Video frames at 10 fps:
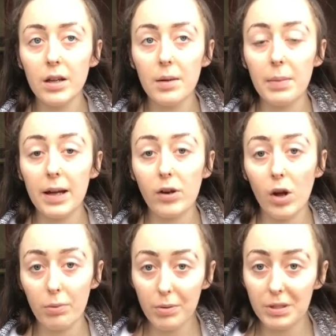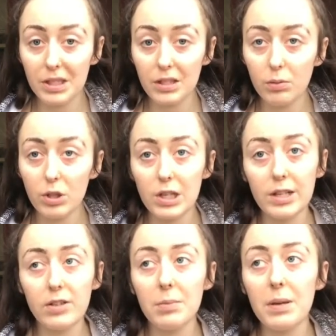bad hyperemesis, which led
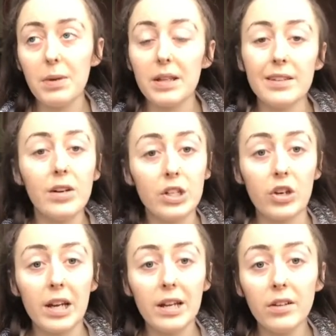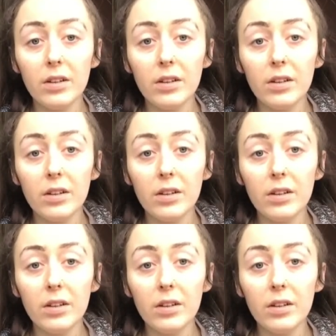to me being dehydrated